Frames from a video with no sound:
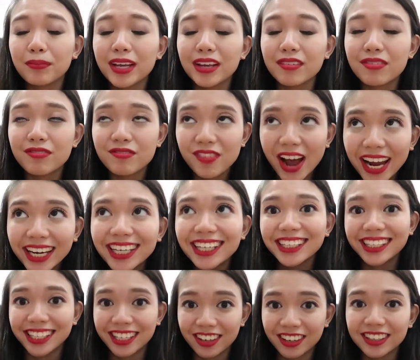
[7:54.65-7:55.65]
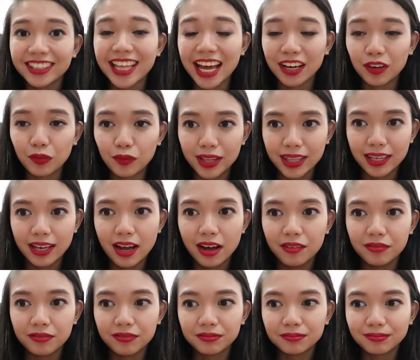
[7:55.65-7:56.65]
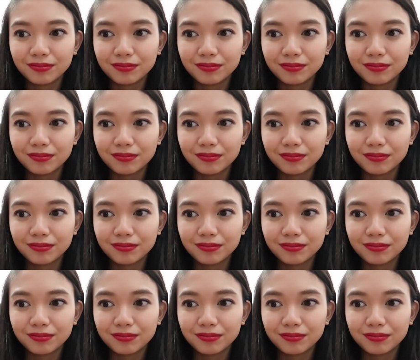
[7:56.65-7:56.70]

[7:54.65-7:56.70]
being finally content with love.